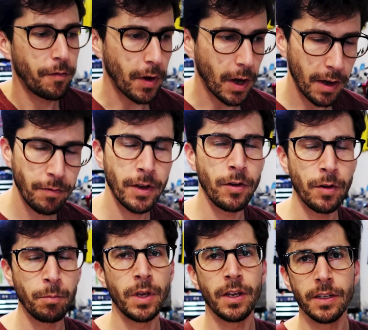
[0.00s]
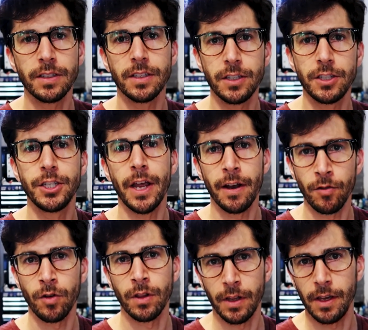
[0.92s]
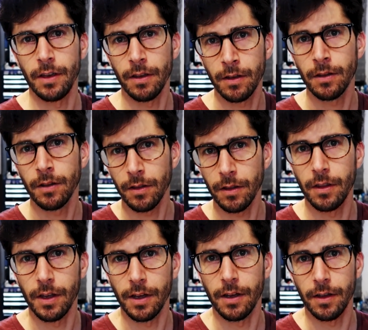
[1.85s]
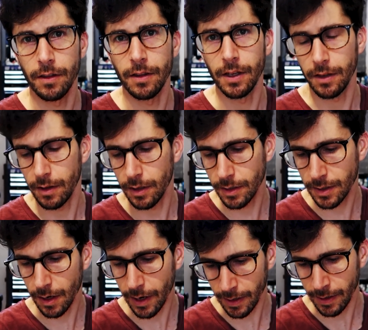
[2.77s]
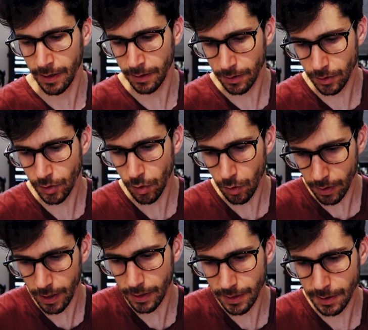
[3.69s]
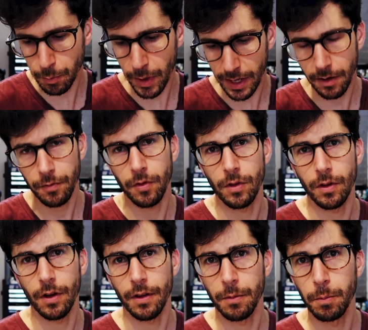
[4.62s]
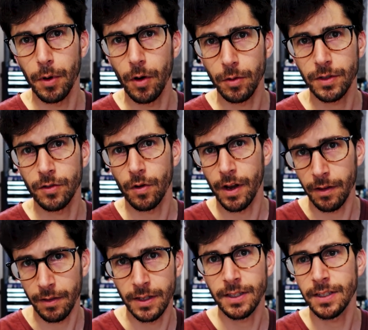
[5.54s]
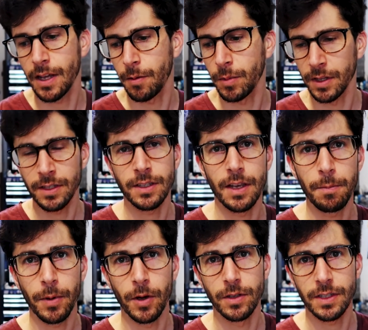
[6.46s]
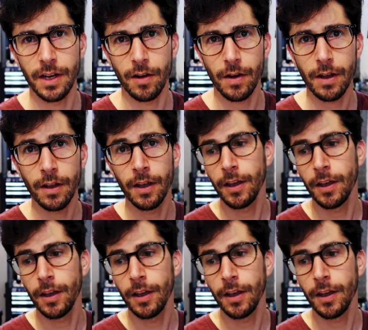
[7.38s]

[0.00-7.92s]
5 Newton meters is generally the tightening spec for a lot of the bolts around the stem and the seat post area.